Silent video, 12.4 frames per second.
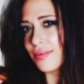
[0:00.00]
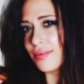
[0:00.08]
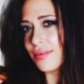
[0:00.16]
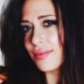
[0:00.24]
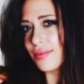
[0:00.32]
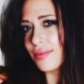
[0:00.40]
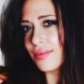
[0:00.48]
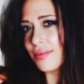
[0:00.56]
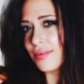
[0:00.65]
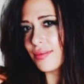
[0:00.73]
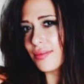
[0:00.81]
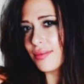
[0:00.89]

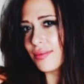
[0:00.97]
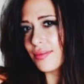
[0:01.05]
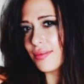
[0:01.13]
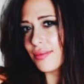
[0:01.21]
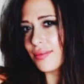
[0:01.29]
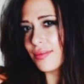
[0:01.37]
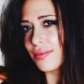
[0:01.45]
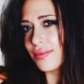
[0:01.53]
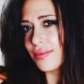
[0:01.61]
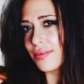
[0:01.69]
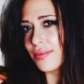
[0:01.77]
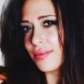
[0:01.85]

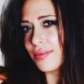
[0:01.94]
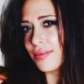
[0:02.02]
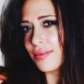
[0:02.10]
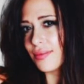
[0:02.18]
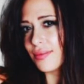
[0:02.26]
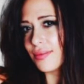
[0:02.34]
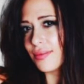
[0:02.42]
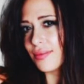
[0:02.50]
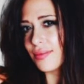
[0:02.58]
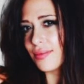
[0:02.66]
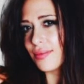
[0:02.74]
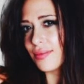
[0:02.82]

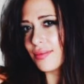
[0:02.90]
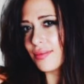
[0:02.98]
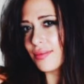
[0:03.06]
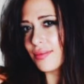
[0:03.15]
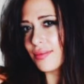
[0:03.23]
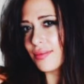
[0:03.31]
[no speech]